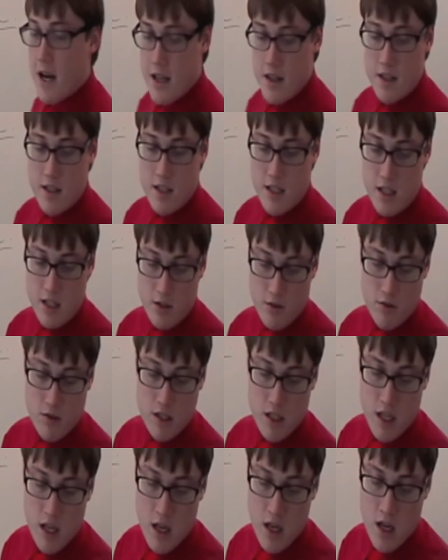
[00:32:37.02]
the
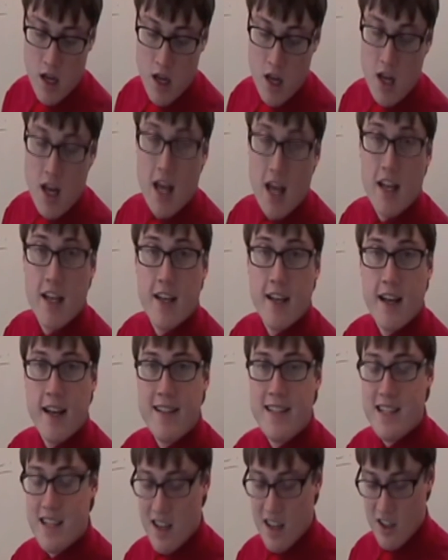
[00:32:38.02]
TUC. And in
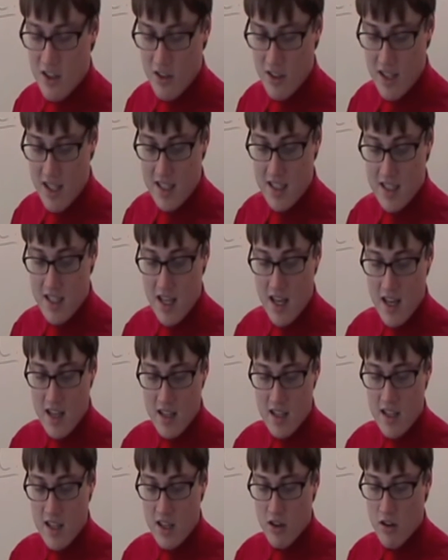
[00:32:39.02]
1900, they send
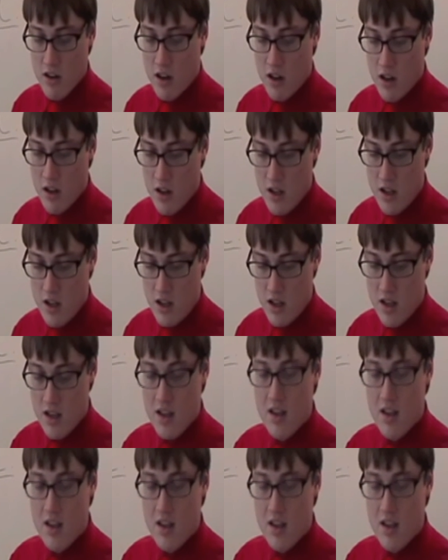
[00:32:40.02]
Keir Hardie